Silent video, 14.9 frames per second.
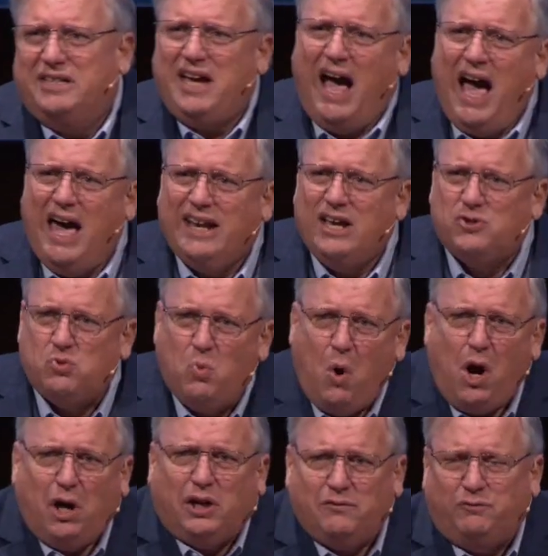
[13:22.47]
and God has
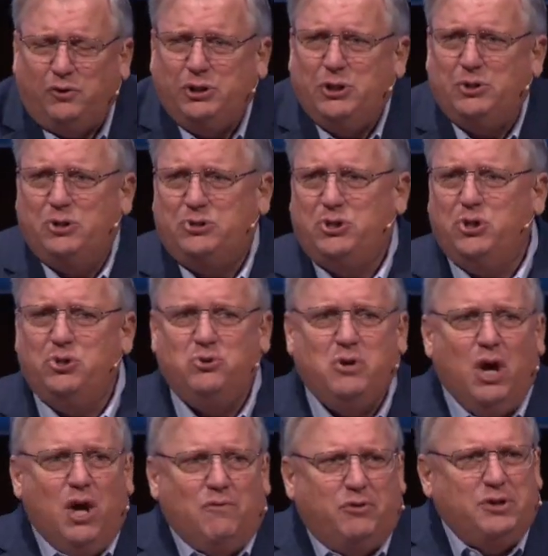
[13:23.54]
work for you to
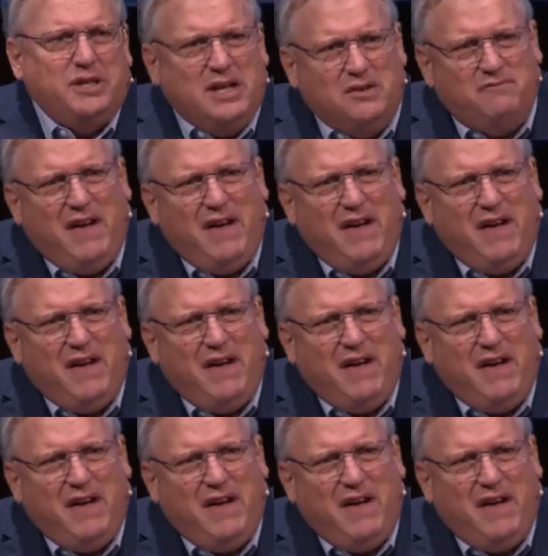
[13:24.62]
do for the